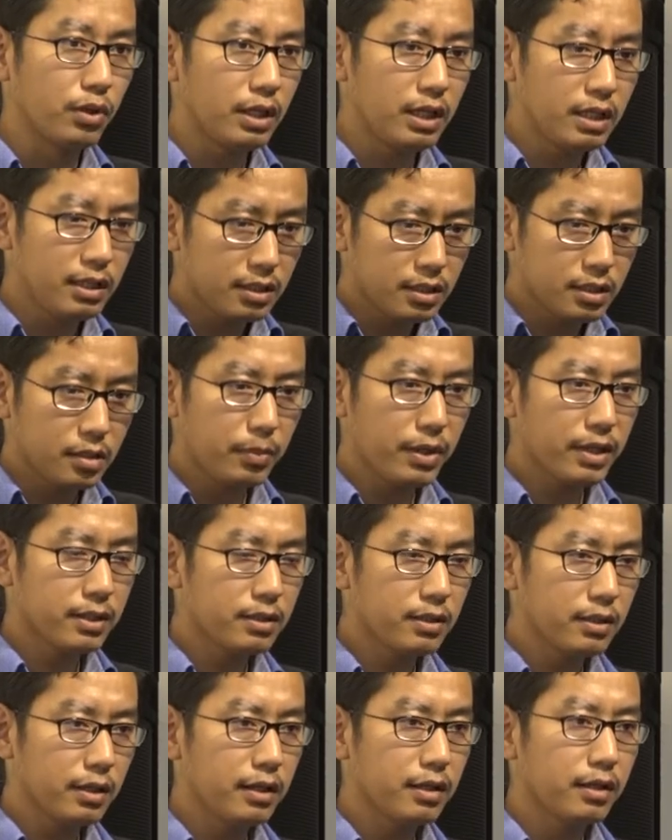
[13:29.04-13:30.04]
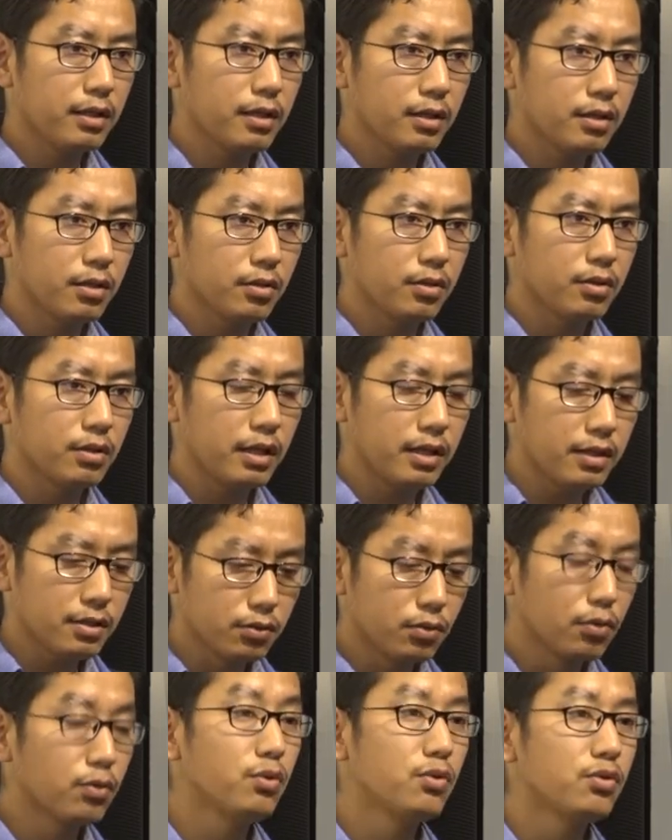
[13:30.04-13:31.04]
in Tibetan area there
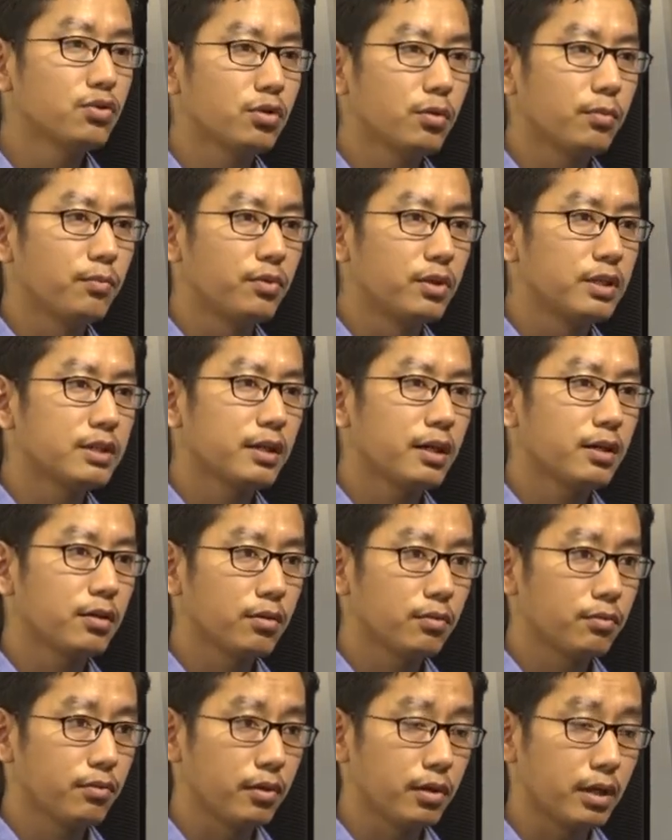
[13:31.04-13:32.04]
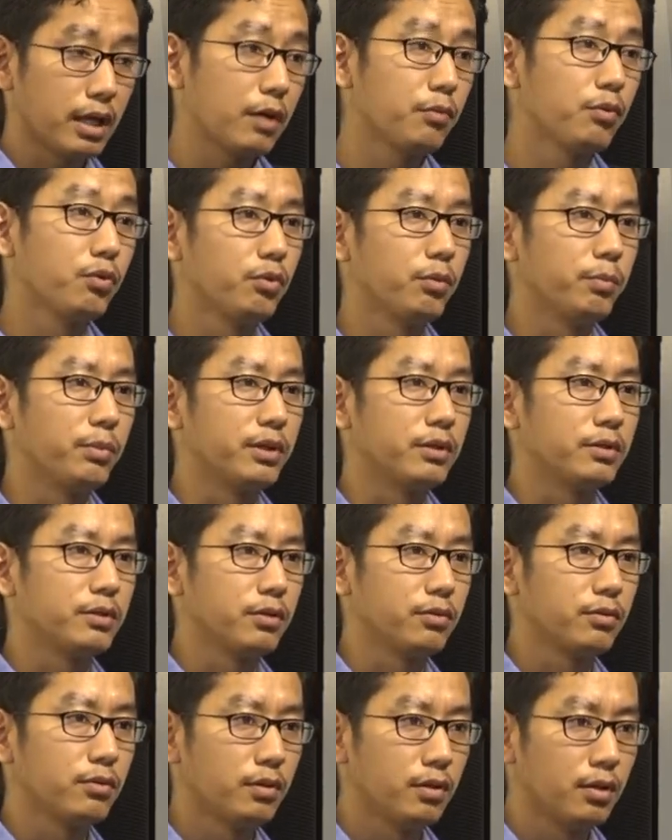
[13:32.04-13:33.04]
is no use of this kind of heavy weapons.
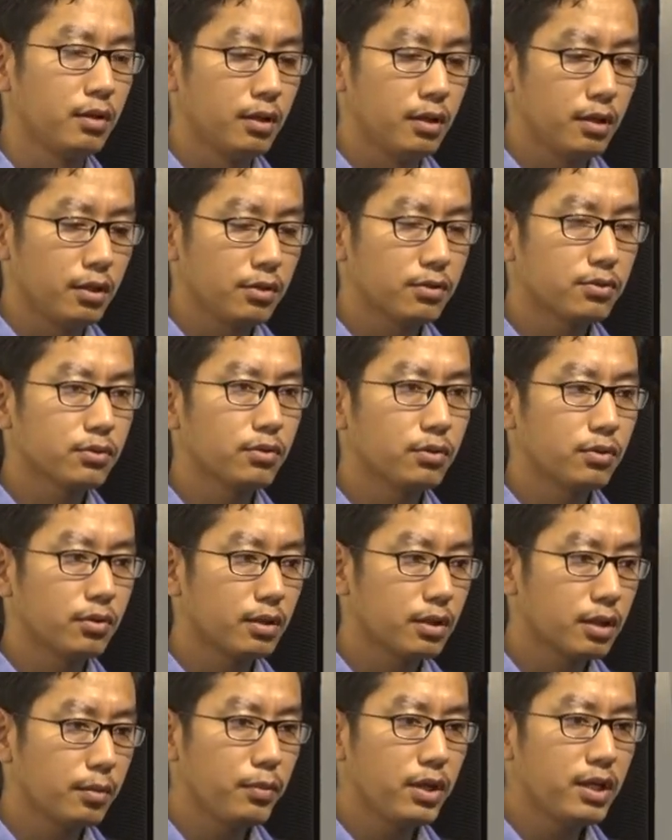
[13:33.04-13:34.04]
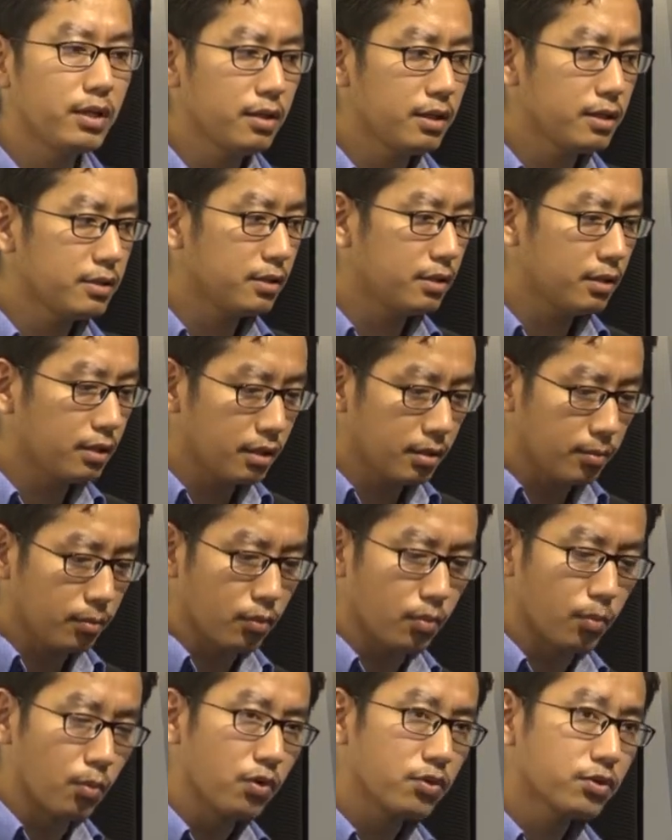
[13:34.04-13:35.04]
So the main
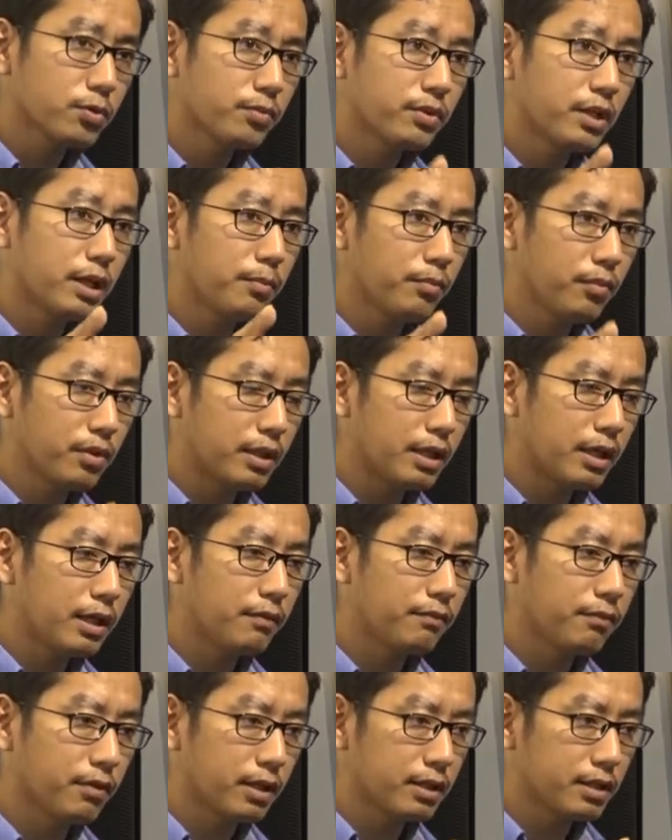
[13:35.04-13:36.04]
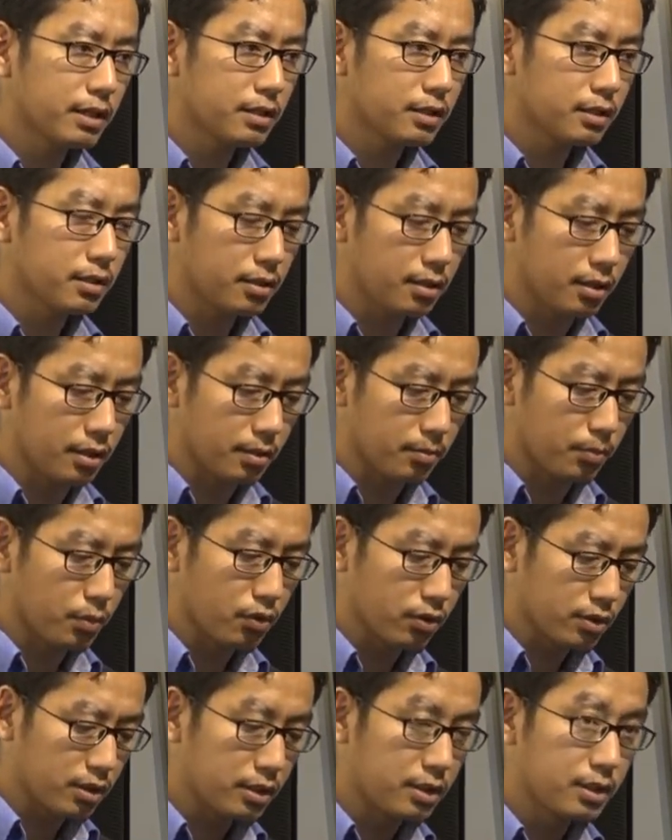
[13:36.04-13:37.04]
reason, most of them they have conducted
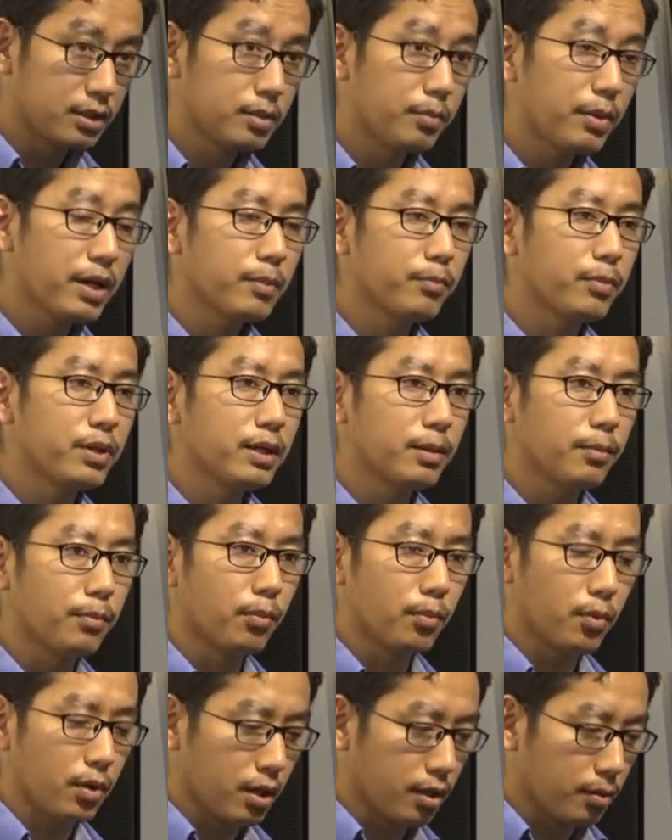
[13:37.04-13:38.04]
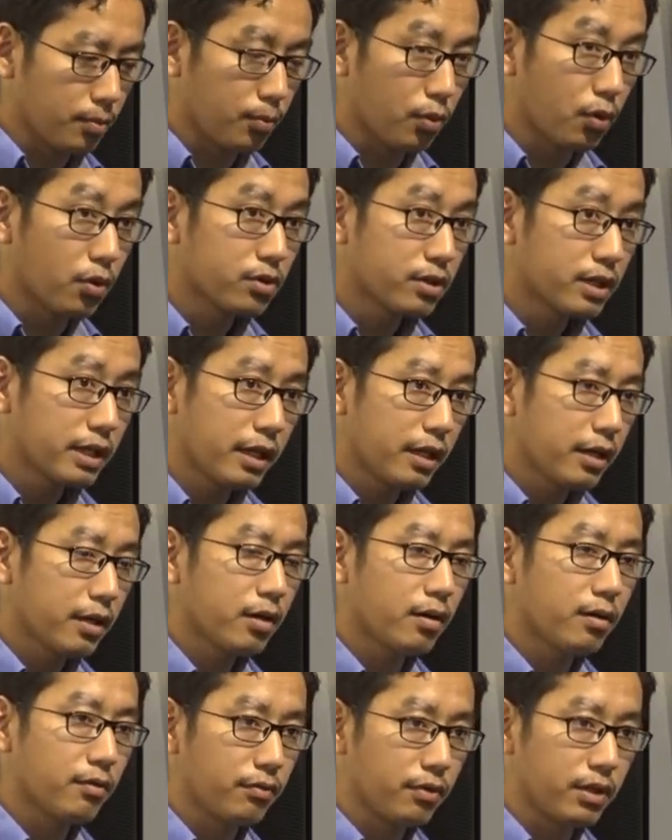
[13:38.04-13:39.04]
because Tibet being a bordering
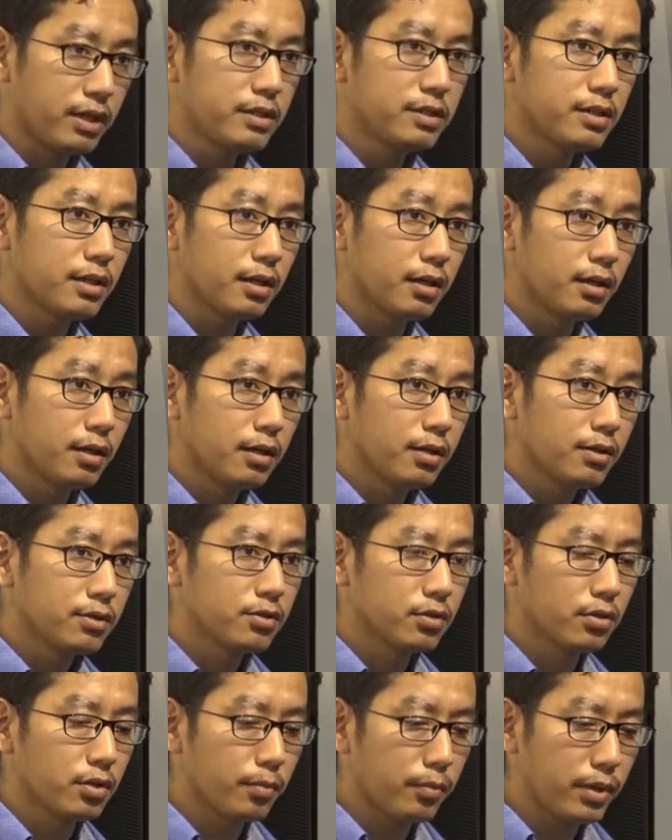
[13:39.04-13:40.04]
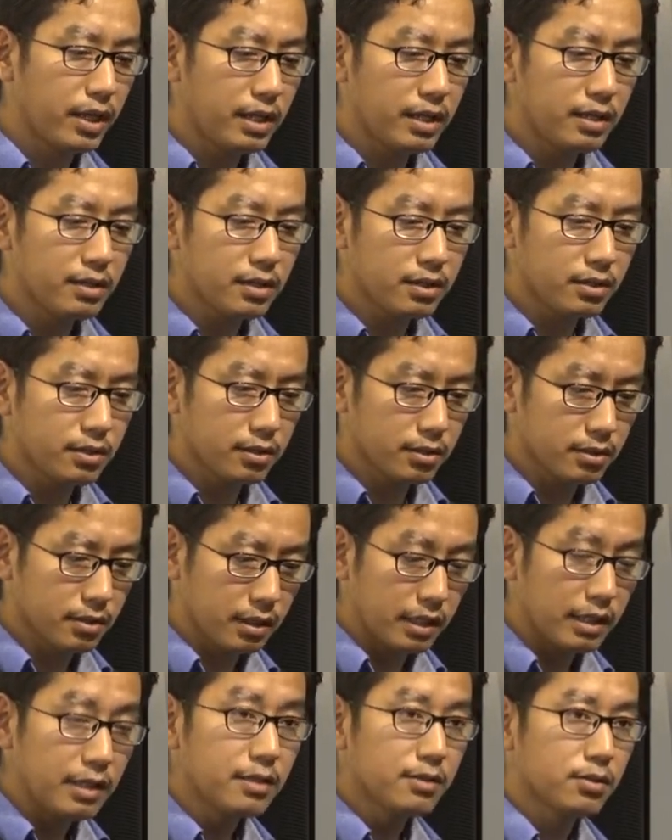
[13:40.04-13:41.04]
area of India. So the main intention
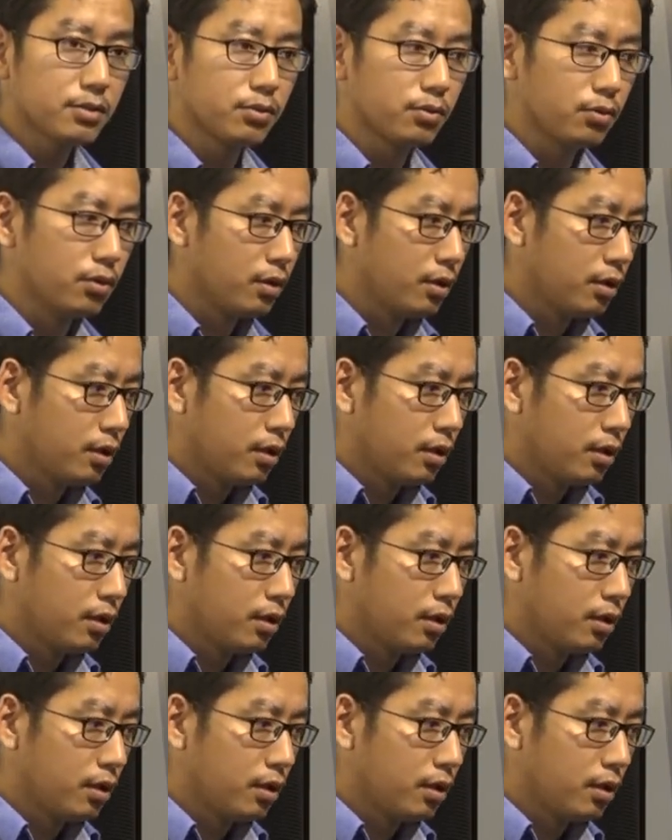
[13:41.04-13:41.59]
is to